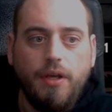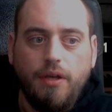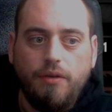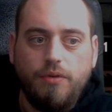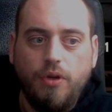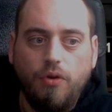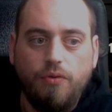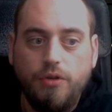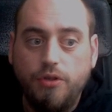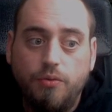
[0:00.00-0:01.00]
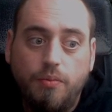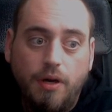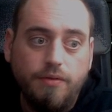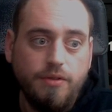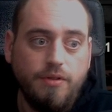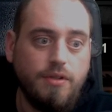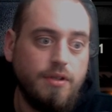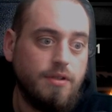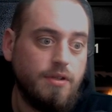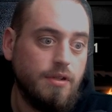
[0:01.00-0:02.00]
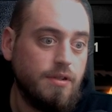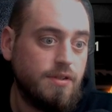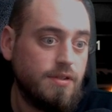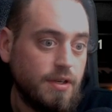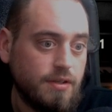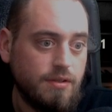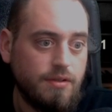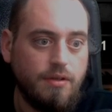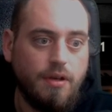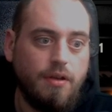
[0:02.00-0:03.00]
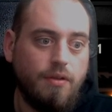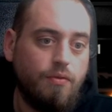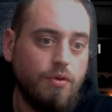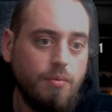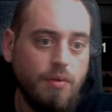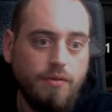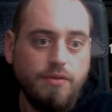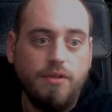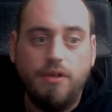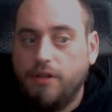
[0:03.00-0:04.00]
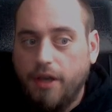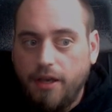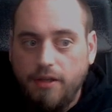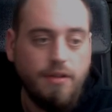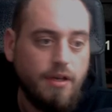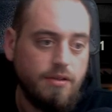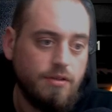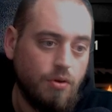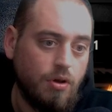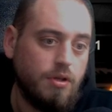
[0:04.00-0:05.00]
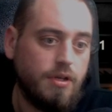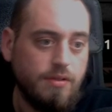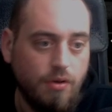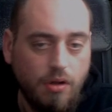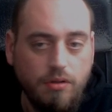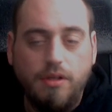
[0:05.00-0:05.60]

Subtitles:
If you go for 2 buffs it yields 6, and 3 buffs yield 8, and so on and so on.